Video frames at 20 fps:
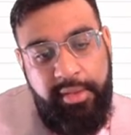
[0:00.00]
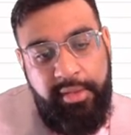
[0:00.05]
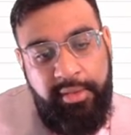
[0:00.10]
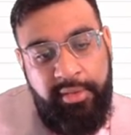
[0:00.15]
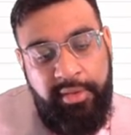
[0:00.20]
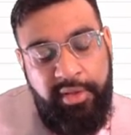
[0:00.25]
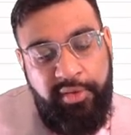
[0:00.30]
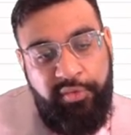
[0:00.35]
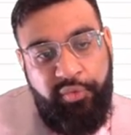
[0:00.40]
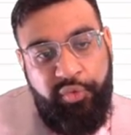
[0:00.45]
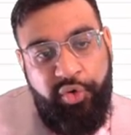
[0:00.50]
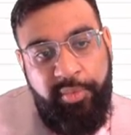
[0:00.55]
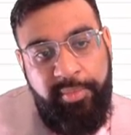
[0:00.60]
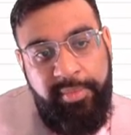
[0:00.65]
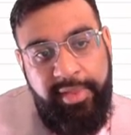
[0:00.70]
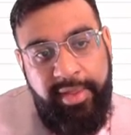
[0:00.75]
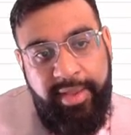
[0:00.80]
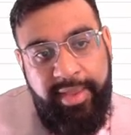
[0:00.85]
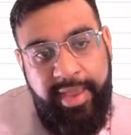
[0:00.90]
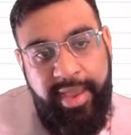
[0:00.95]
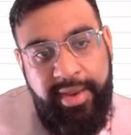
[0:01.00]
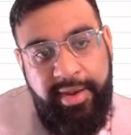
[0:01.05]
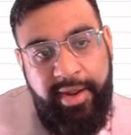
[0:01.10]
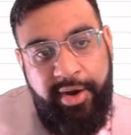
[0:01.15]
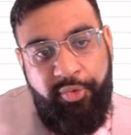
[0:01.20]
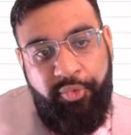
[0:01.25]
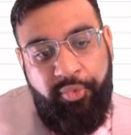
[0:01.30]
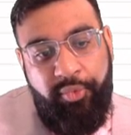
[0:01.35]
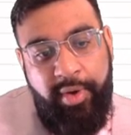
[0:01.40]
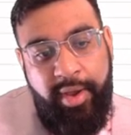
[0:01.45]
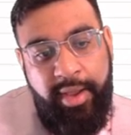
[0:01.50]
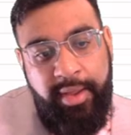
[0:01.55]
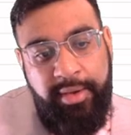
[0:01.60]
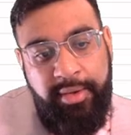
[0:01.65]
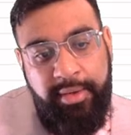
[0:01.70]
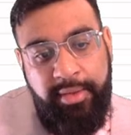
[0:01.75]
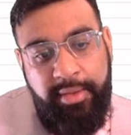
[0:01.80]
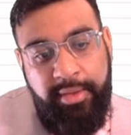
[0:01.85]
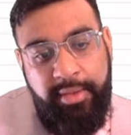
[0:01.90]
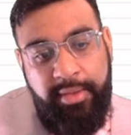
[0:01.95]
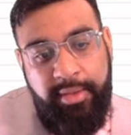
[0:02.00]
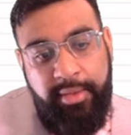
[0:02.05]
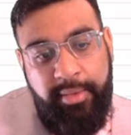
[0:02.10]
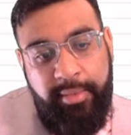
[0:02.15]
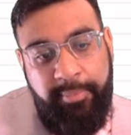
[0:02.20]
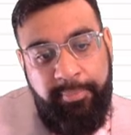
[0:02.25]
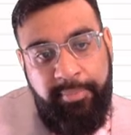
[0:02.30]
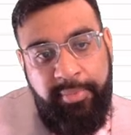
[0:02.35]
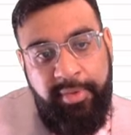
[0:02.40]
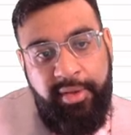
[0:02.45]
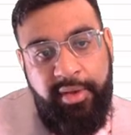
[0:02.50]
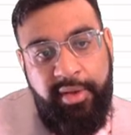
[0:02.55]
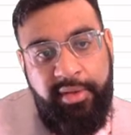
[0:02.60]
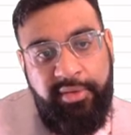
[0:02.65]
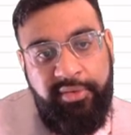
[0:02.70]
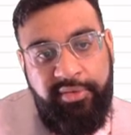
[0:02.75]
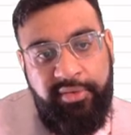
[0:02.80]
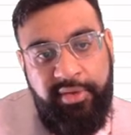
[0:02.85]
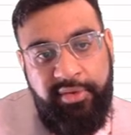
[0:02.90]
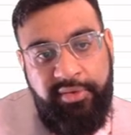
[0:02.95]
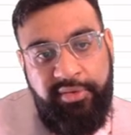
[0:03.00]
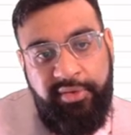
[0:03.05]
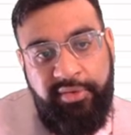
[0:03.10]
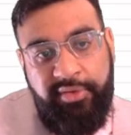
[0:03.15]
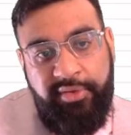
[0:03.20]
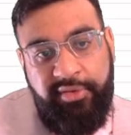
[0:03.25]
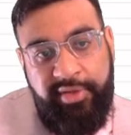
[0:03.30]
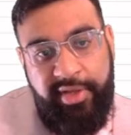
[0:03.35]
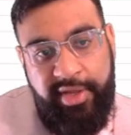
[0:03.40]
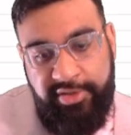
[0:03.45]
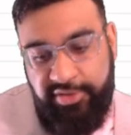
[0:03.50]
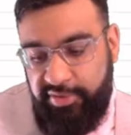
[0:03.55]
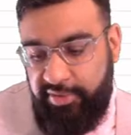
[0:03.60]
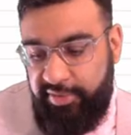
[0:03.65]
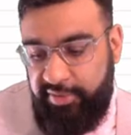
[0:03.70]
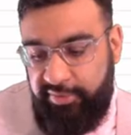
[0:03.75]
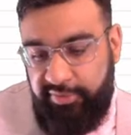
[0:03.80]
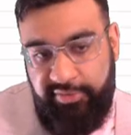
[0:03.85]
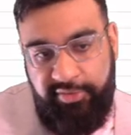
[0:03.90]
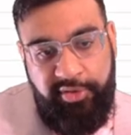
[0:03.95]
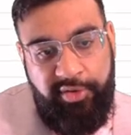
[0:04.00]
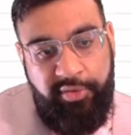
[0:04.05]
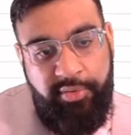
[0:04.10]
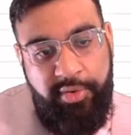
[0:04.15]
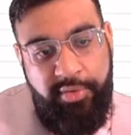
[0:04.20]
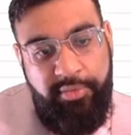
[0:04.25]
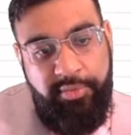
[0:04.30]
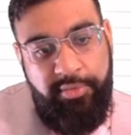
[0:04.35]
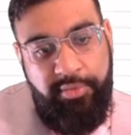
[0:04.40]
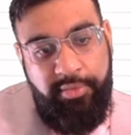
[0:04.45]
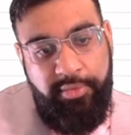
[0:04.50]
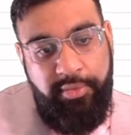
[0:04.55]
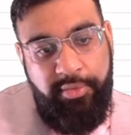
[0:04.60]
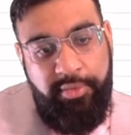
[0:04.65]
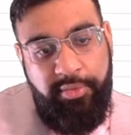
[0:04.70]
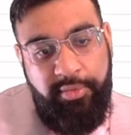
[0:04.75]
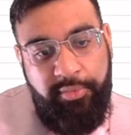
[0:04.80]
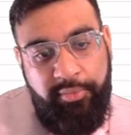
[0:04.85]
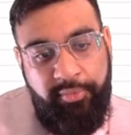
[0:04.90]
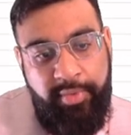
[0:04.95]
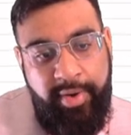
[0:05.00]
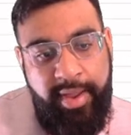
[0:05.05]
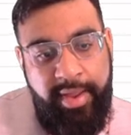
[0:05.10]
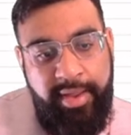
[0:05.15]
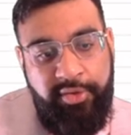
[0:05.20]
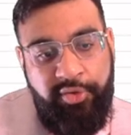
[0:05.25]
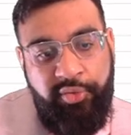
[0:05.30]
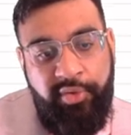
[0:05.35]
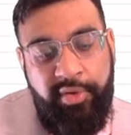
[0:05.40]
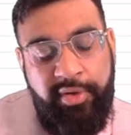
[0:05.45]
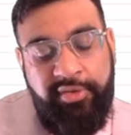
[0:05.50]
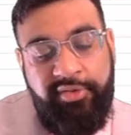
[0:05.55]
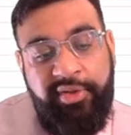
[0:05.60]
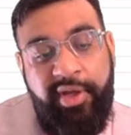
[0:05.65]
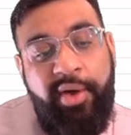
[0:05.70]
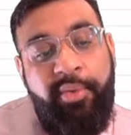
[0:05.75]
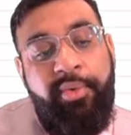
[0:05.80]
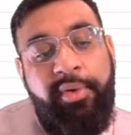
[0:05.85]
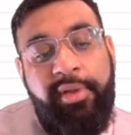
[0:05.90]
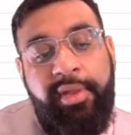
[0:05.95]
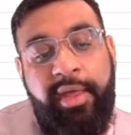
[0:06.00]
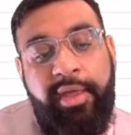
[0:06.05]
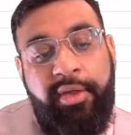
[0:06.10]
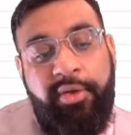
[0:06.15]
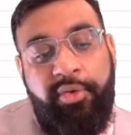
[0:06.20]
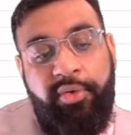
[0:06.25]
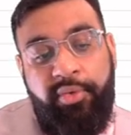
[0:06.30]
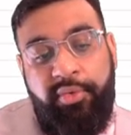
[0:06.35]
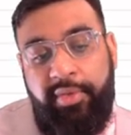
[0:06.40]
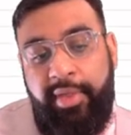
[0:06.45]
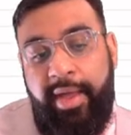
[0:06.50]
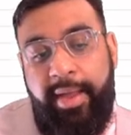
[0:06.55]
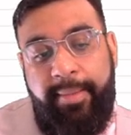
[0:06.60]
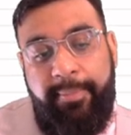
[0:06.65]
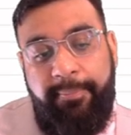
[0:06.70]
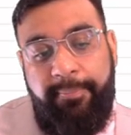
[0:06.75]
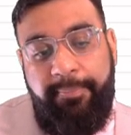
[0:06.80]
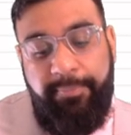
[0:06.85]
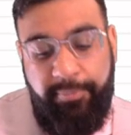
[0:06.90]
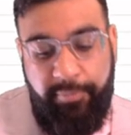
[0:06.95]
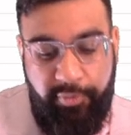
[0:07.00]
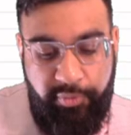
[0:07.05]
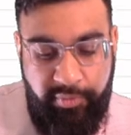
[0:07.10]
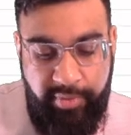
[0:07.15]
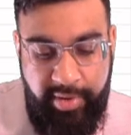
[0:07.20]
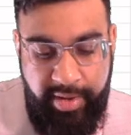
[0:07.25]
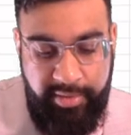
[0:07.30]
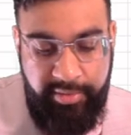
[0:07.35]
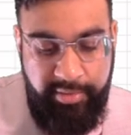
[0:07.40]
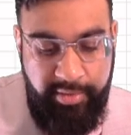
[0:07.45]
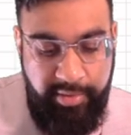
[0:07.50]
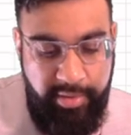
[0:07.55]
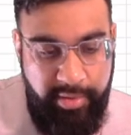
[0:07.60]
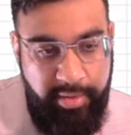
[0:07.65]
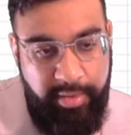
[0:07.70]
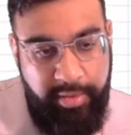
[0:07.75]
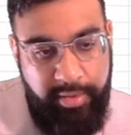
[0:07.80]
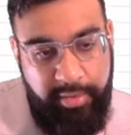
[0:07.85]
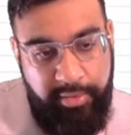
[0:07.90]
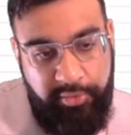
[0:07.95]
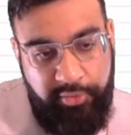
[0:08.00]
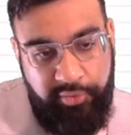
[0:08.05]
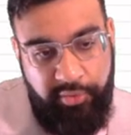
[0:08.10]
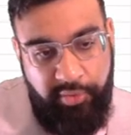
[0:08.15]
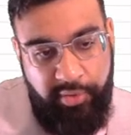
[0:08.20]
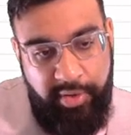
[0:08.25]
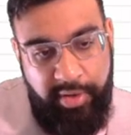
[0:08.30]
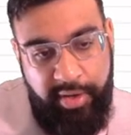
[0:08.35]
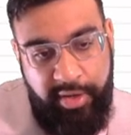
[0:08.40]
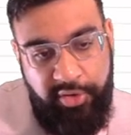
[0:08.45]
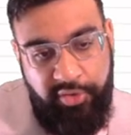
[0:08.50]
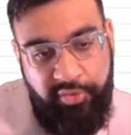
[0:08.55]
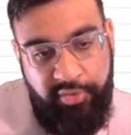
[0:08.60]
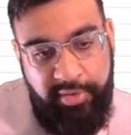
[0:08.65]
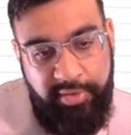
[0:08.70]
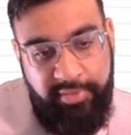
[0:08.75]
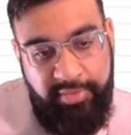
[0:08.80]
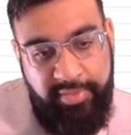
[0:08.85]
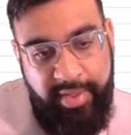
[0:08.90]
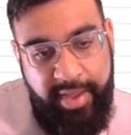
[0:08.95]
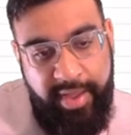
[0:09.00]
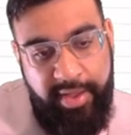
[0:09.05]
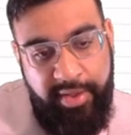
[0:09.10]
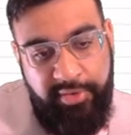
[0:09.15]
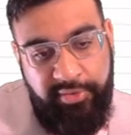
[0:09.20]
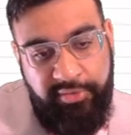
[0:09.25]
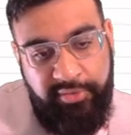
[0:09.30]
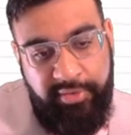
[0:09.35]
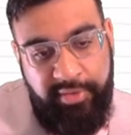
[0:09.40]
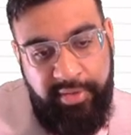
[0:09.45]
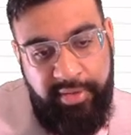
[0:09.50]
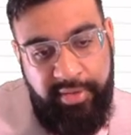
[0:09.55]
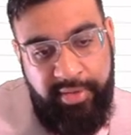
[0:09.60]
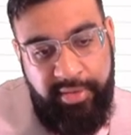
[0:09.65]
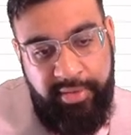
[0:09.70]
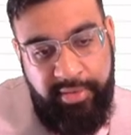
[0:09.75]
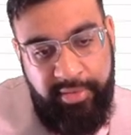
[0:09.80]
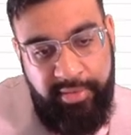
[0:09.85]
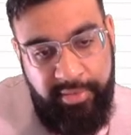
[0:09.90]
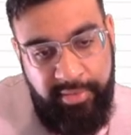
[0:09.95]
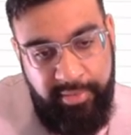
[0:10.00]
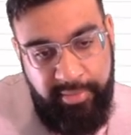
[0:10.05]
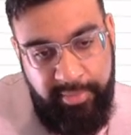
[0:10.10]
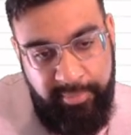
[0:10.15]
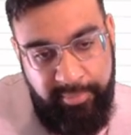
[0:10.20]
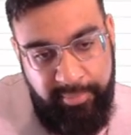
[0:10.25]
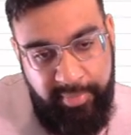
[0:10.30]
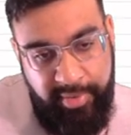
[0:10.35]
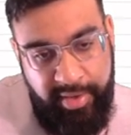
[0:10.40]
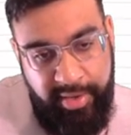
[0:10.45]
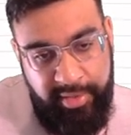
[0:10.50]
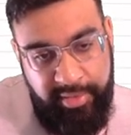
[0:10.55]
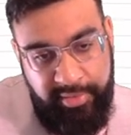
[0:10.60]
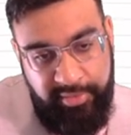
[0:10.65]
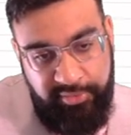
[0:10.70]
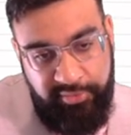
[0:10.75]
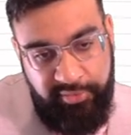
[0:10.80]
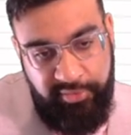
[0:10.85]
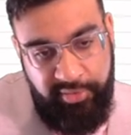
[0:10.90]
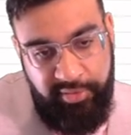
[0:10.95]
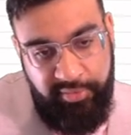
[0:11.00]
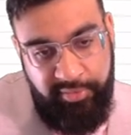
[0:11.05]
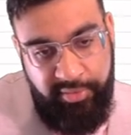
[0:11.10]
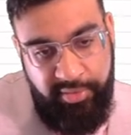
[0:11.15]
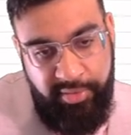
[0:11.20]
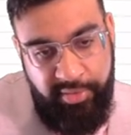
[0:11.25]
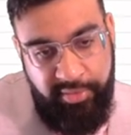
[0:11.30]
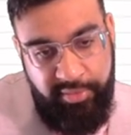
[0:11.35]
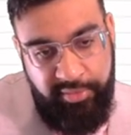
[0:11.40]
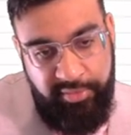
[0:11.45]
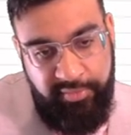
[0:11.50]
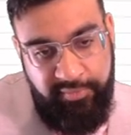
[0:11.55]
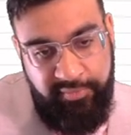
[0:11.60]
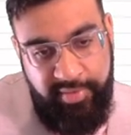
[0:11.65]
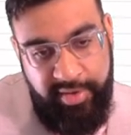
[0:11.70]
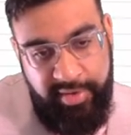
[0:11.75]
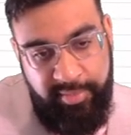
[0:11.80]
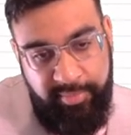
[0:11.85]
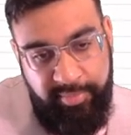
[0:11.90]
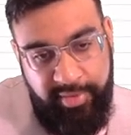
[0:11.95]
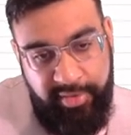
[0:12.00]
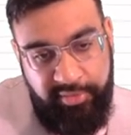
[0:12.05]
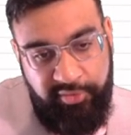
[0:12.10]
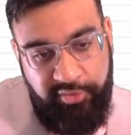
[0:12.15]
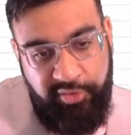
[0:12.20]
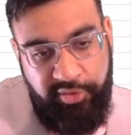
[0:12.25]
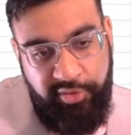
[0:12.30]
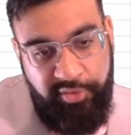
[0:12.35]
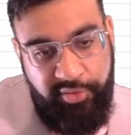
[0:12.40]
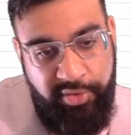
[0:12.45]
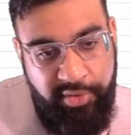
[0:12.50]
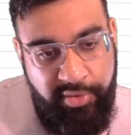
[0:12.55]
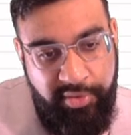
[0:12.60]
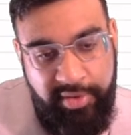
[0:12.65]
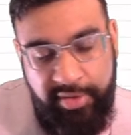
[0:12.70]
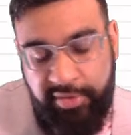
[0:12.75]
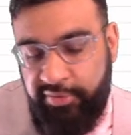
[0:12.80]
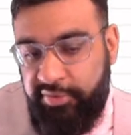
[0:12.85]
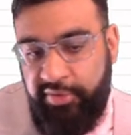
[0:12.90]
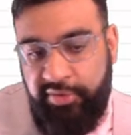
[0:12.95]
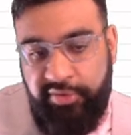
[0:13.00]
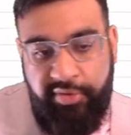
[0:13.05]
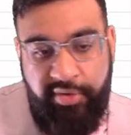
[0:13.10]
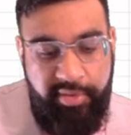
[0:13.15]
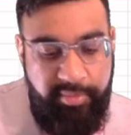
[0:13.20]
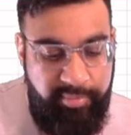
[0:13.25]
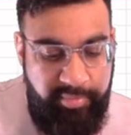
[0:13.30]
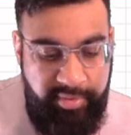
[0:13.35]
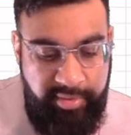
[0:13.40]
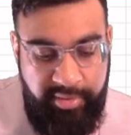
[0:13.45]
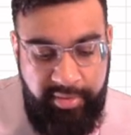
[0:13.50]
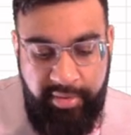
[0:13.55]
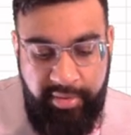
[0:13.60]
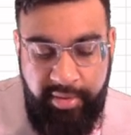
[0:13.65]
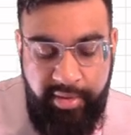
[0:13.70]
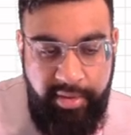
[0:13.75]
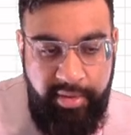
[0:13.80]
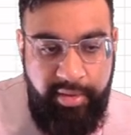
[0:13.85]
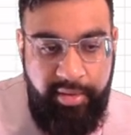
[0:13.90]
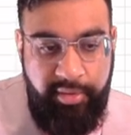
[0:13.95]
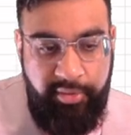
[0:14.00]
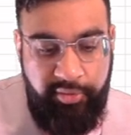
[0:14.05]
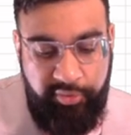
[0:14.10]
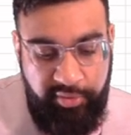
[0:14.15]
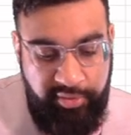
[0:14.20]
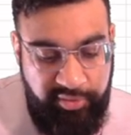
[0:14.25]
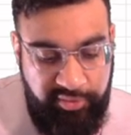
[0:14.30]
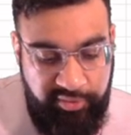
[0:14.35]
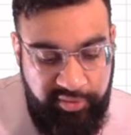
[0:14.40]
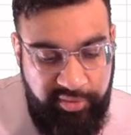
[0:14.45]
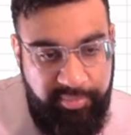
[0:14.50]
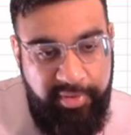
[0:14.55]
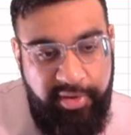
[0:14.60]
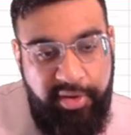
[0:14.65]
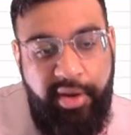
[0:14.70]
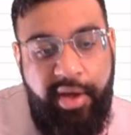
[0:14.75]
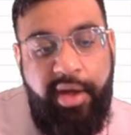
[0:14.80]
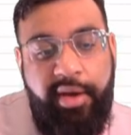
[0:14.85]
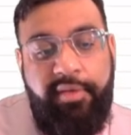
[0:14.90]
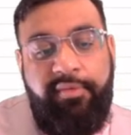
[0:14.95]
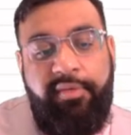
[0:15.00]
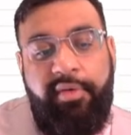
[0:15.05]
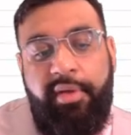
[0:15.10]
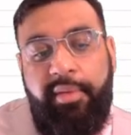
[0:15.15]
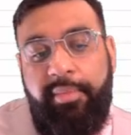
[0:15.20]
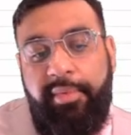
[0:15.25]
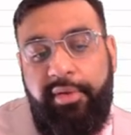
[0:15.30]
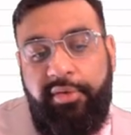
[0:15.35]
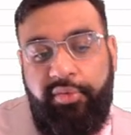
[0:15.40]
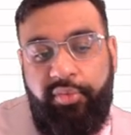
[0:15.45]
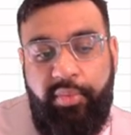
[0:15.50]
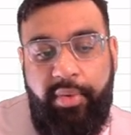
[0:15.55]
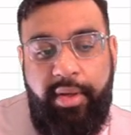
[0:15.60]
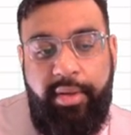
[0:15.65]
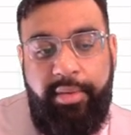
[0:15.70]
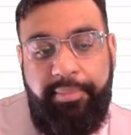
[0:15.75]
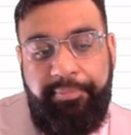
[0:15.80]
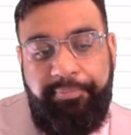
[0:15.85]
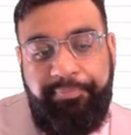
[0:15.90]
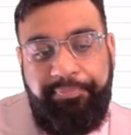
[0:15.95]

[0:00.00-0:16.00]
this formula cannot run because this is essentially 0, right? So Excel won't let you do that, correct? So 100,000 minus 0 divided by 0 is just going to be, so this is going to be non-available as well.